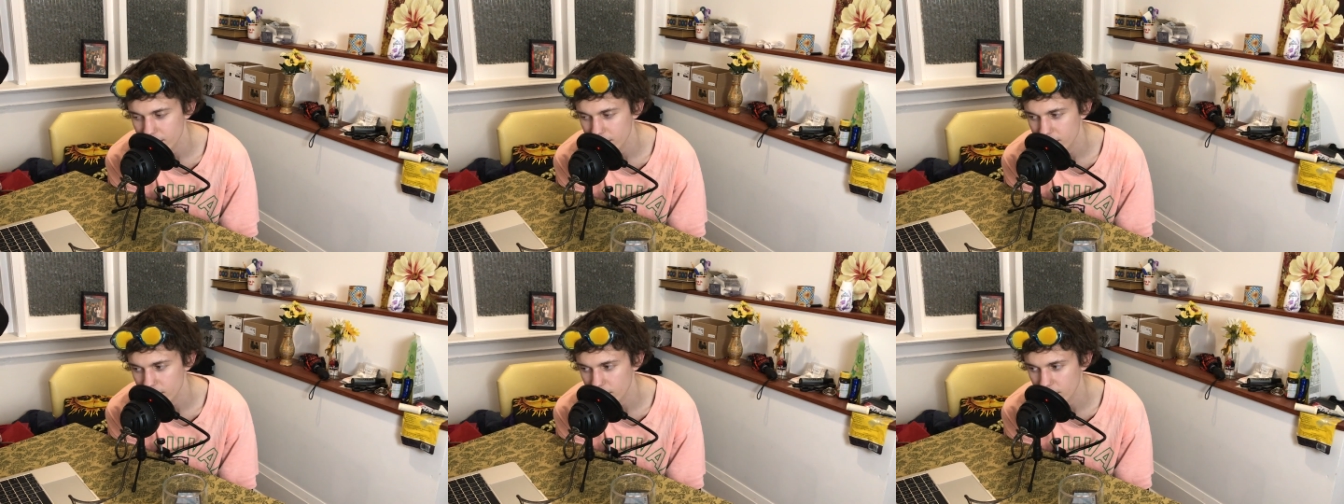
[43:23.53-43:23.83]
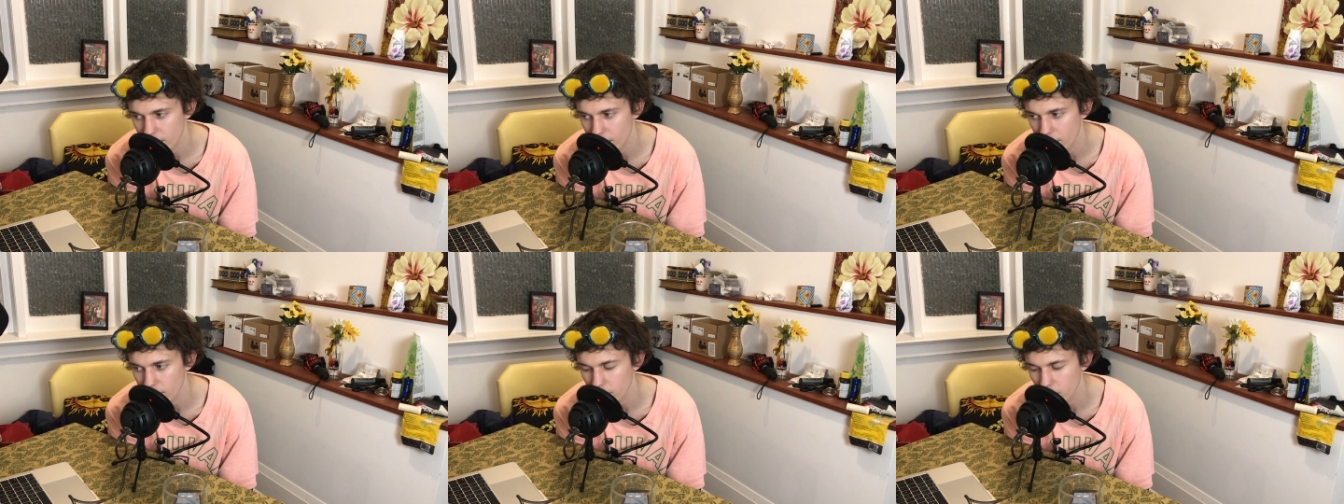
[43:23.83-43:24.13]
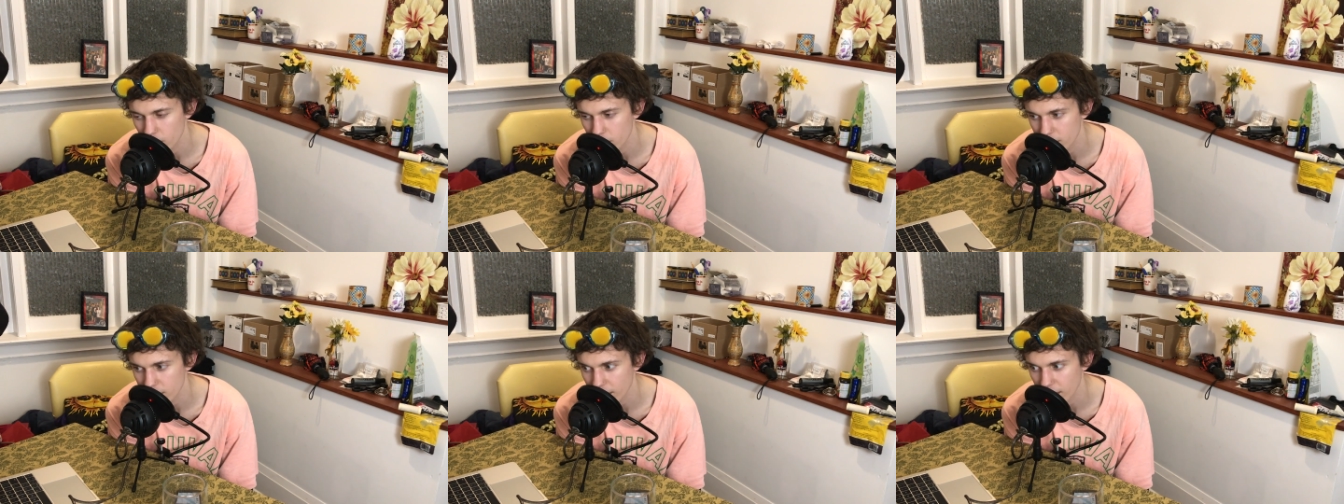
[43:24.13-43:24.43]
So
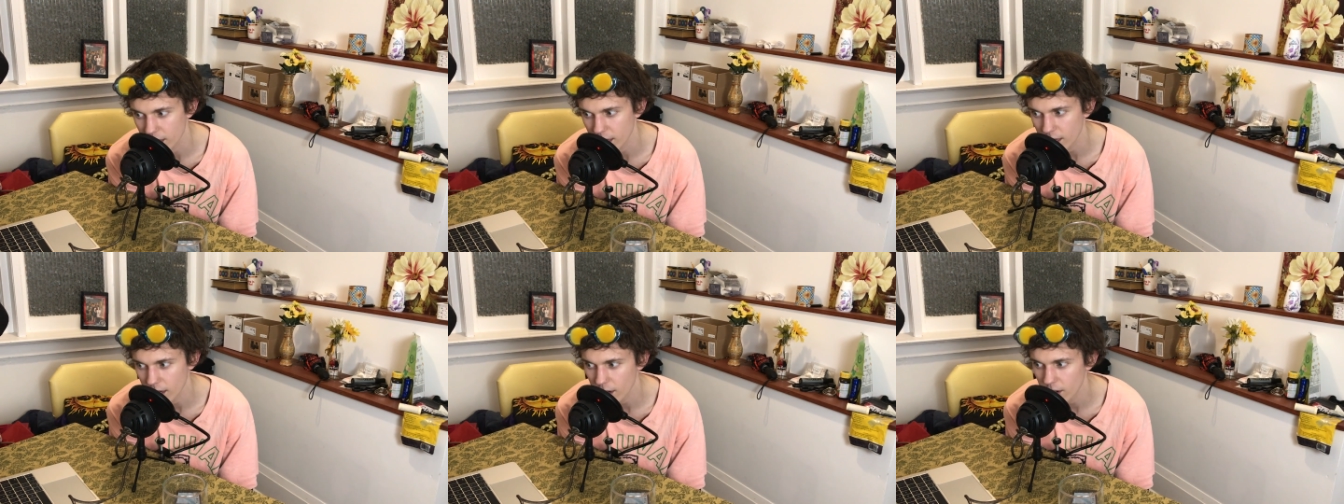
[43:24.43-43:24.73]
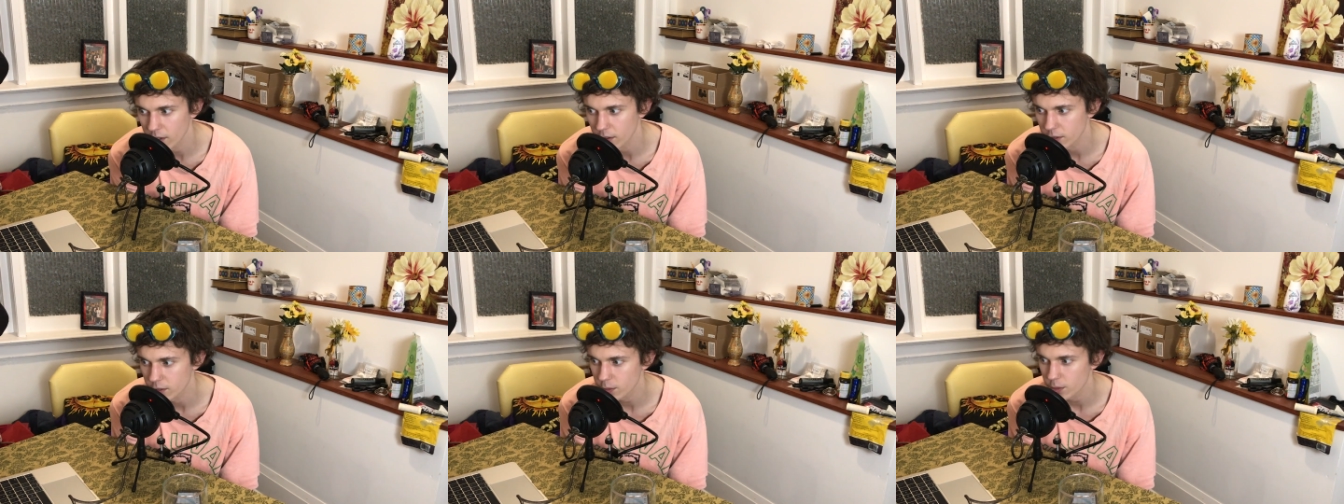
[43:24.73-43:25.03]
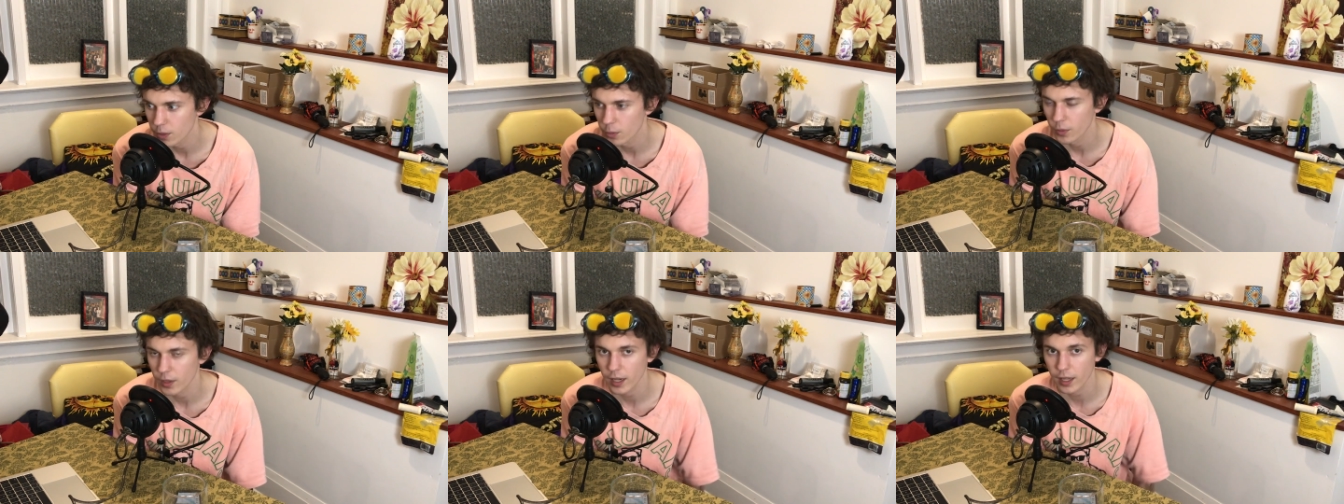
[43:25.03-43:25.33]
everyone was like, oh,
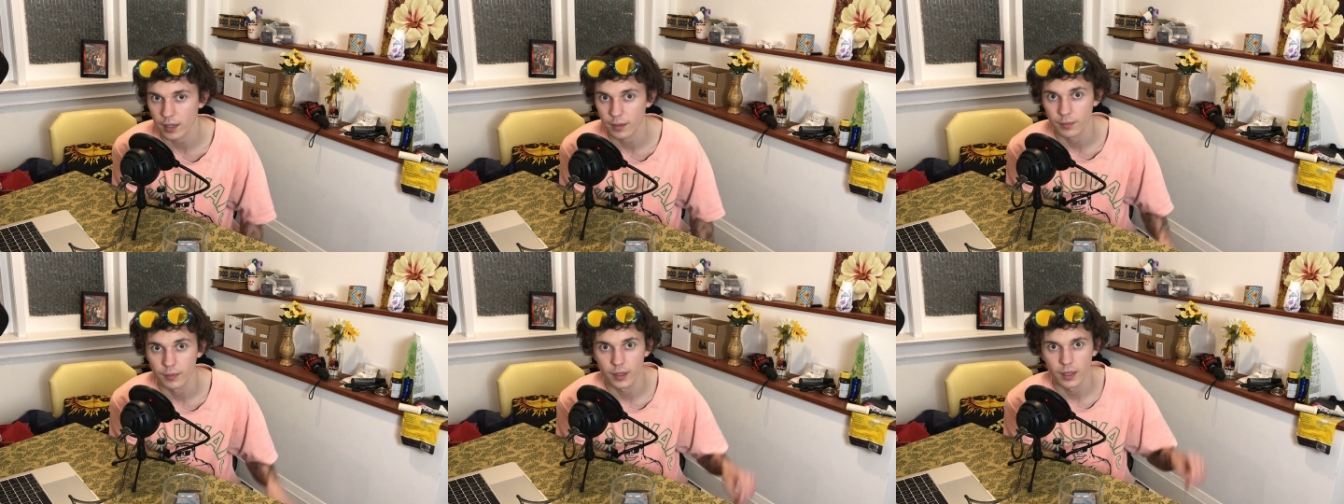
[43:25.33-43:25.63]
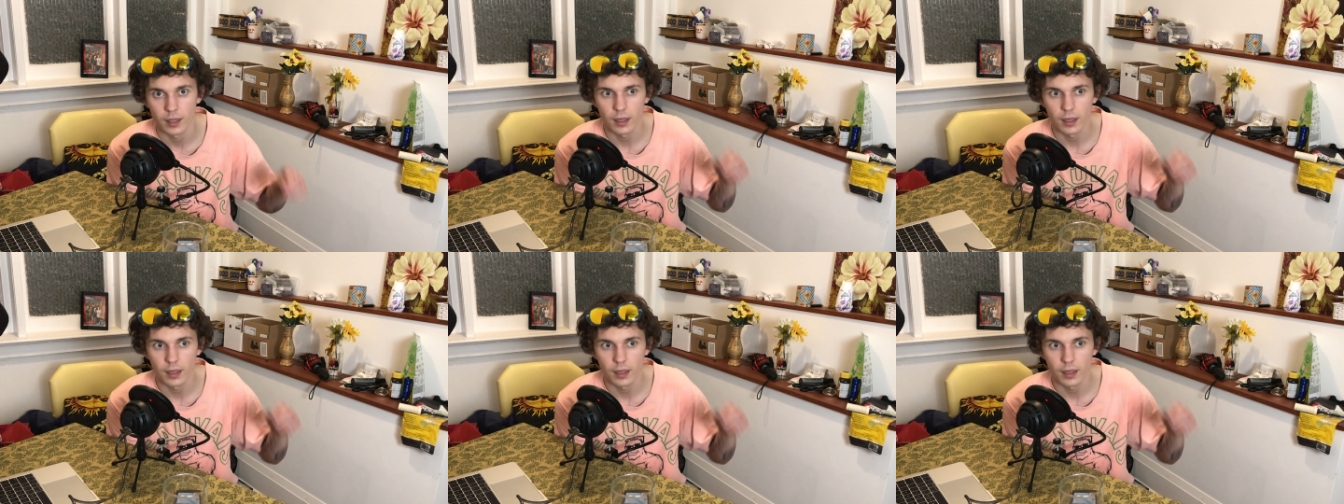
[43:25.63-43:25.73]
sweet, we got to